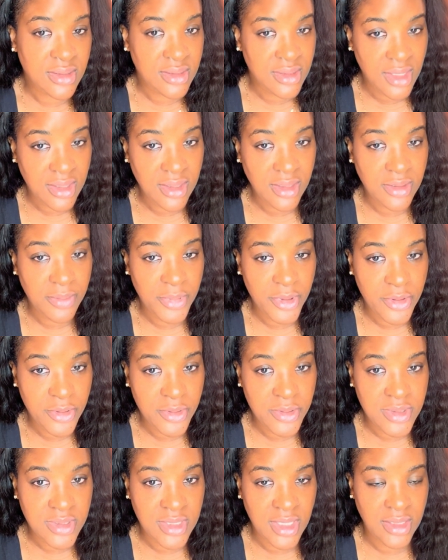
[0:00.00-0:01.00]
that I need to
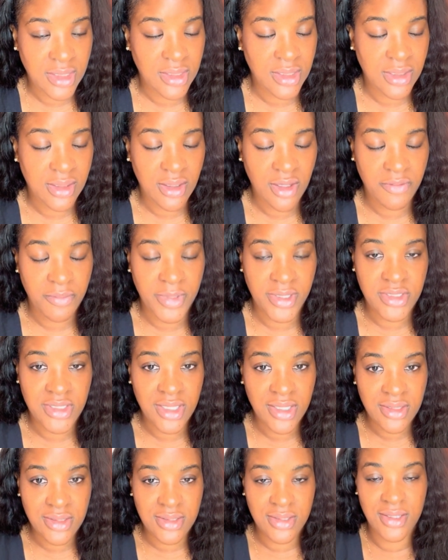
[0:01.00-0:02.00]
post, that I need to get off my
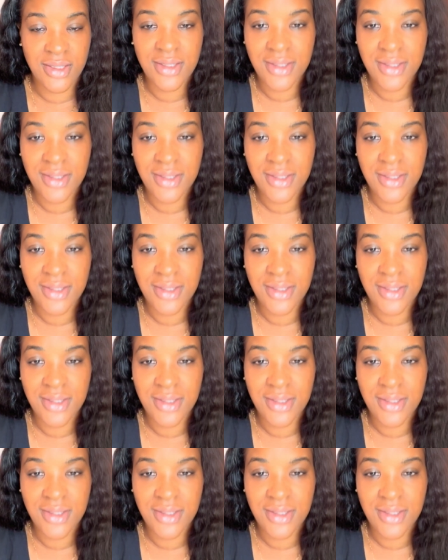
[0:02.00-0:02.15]
chest.